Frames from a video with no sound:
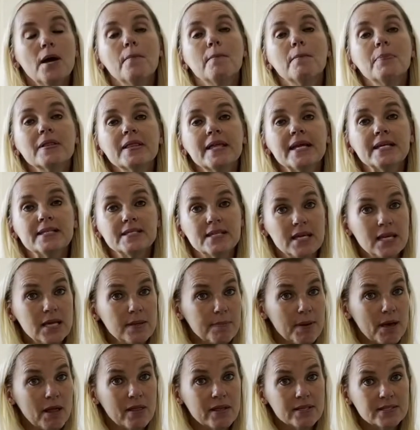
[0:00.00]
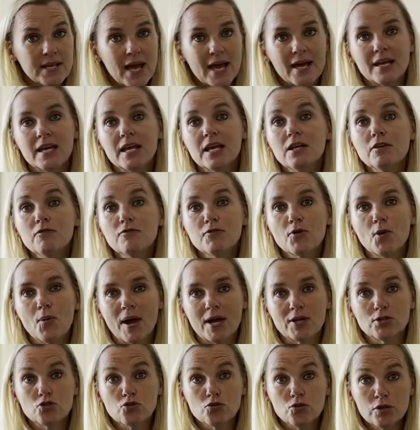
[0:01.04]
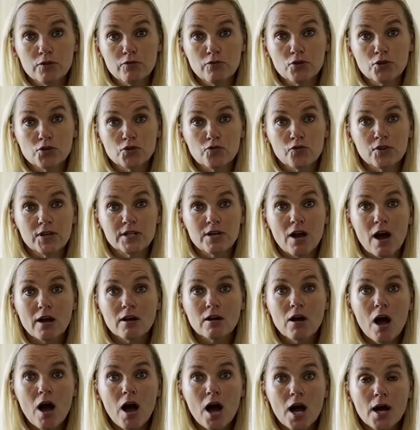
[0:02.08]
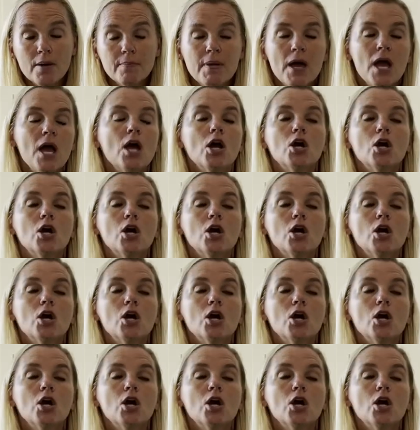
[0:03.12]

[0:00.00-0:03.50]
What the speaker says: please email us at info@trulyforcefree.com.